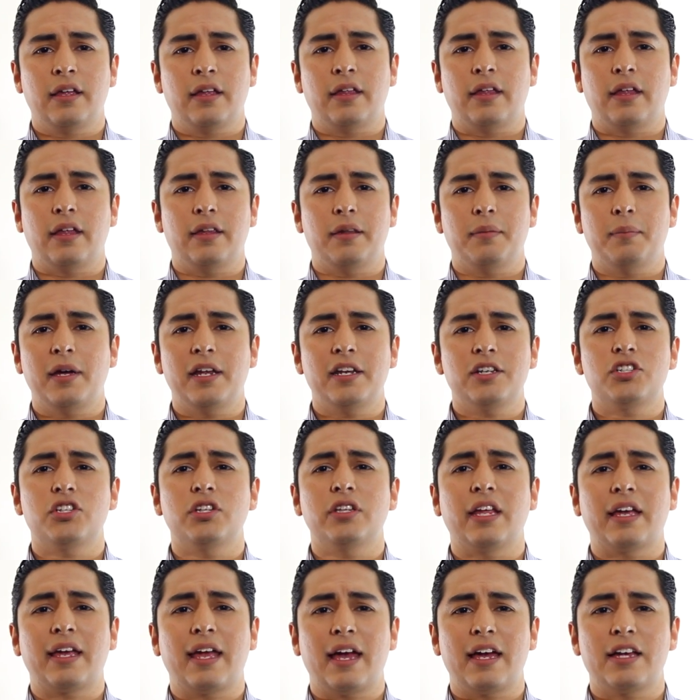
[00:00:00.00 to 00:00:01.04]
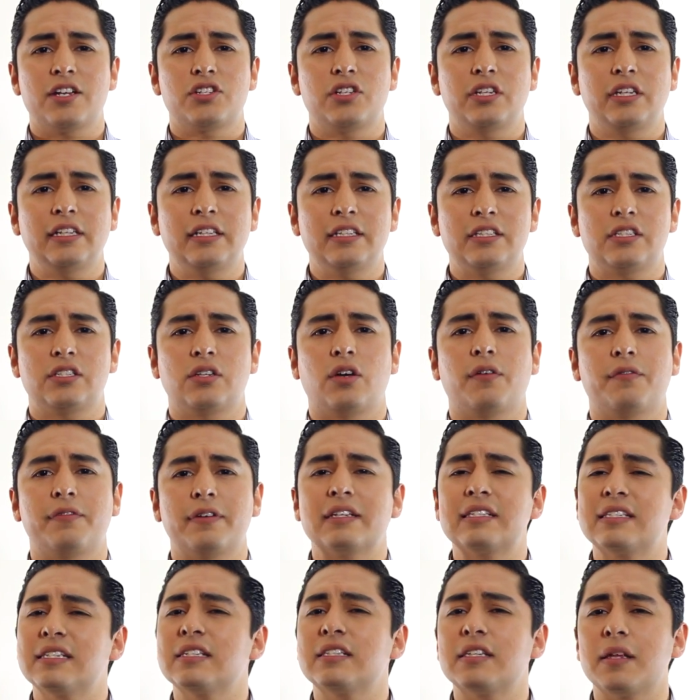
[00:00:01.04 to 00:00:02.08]
of
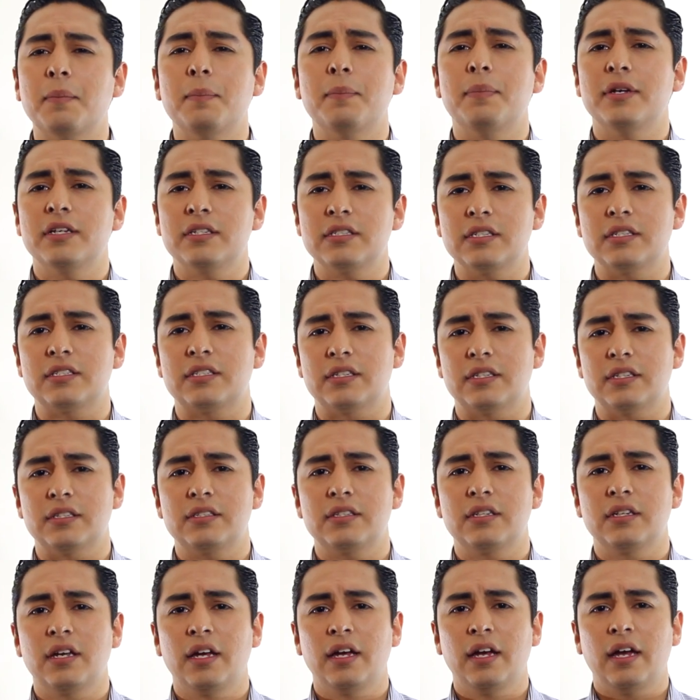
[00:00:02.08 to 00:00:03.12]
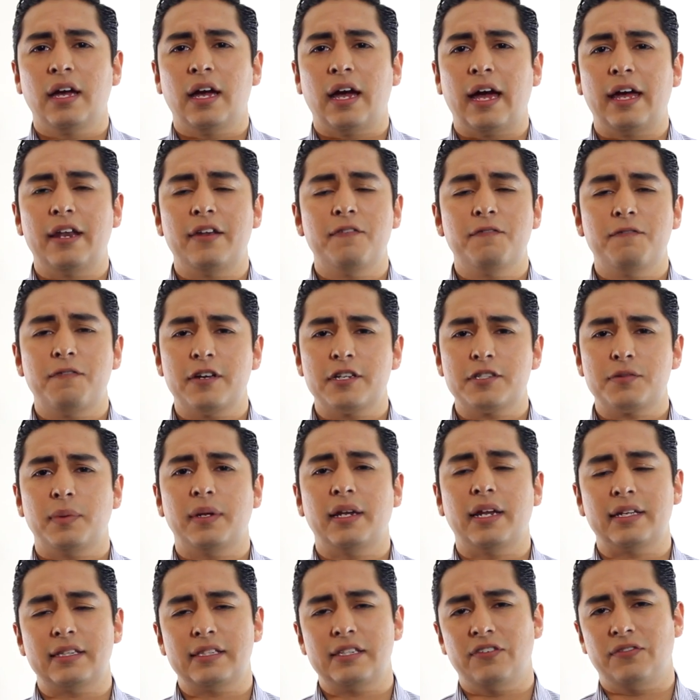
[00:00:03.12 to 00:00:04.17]
existing businesses and
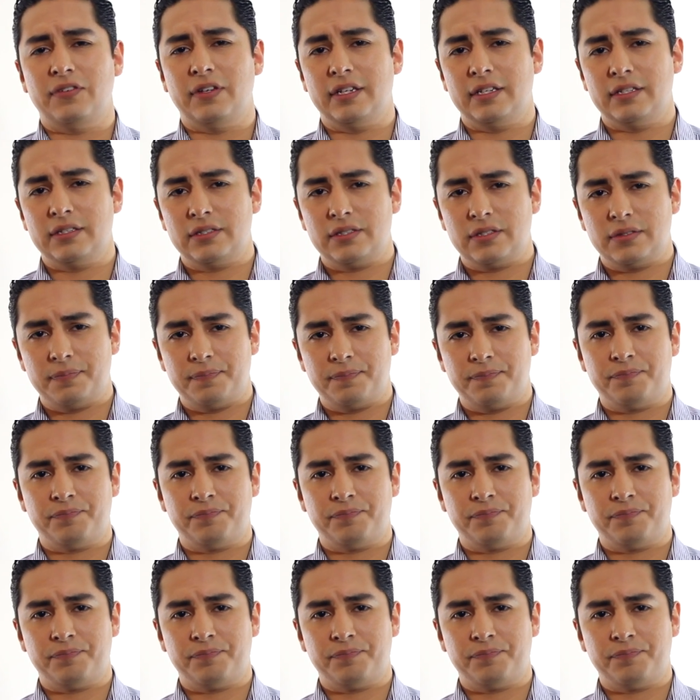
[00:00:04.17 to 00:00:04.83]
investment activities.